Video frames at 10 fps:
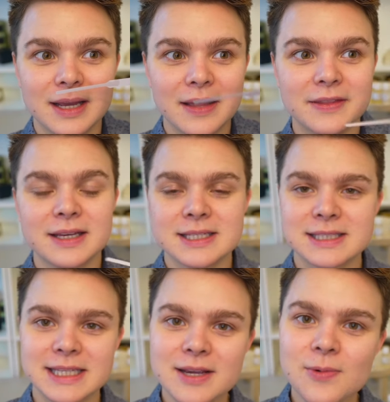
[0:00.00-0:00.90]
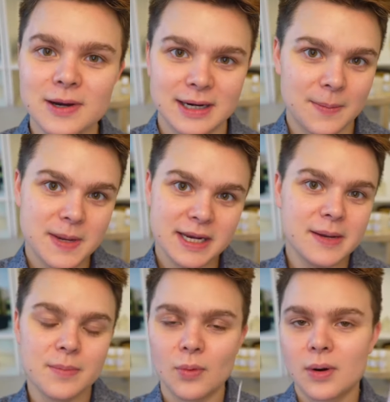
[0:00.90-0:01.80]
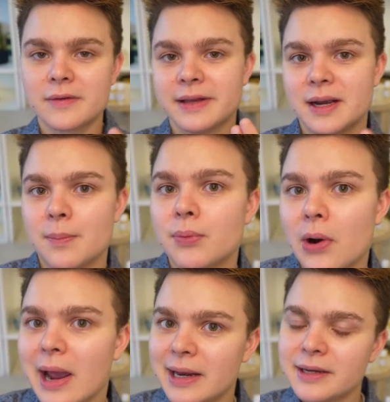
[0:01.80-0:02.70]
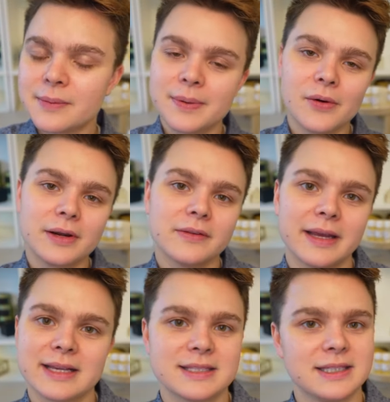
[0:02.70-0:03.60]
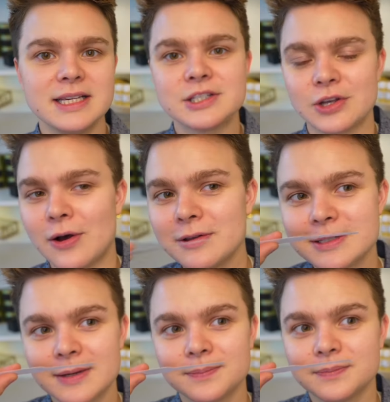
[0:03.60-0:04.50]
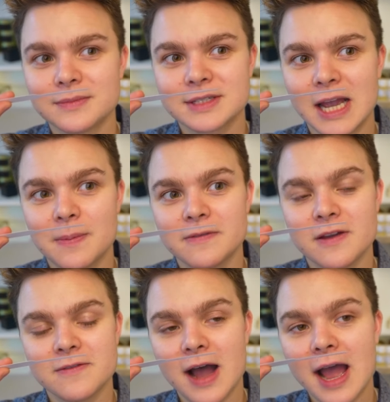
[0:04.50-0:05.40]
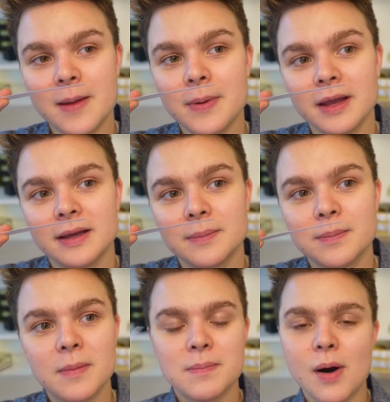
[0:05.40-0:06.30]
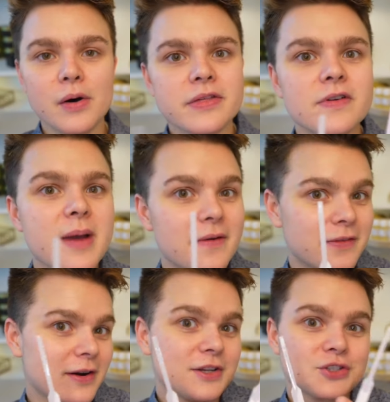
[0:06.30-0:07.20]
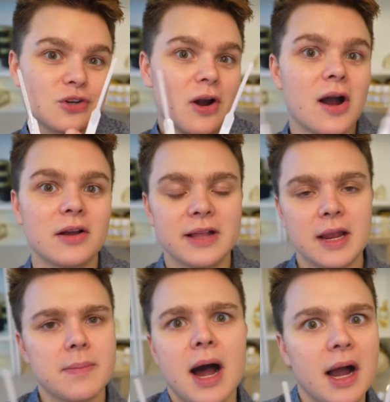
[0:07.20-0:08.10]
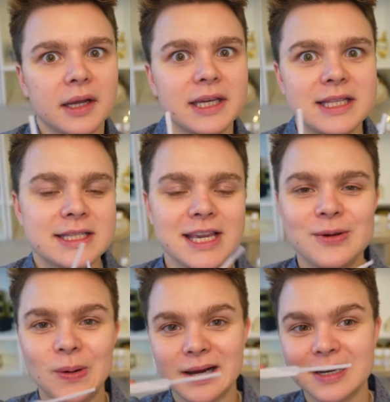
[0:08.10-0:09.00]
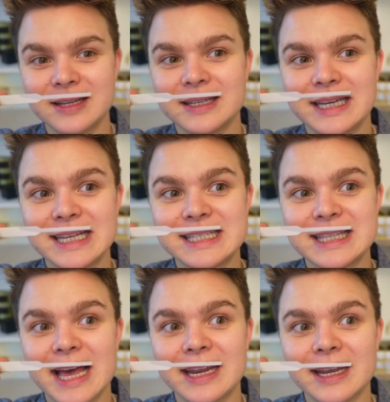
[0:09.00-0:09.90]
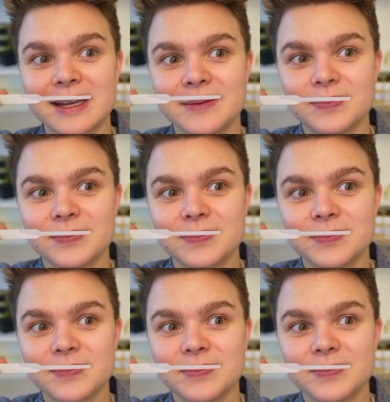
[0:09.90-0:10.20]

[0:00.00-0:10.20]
The sea one, I'm getting more of like a brine component, like a sea salt type of a vibe, but both of them have a very strong like mahogany and teakwood aesthetic.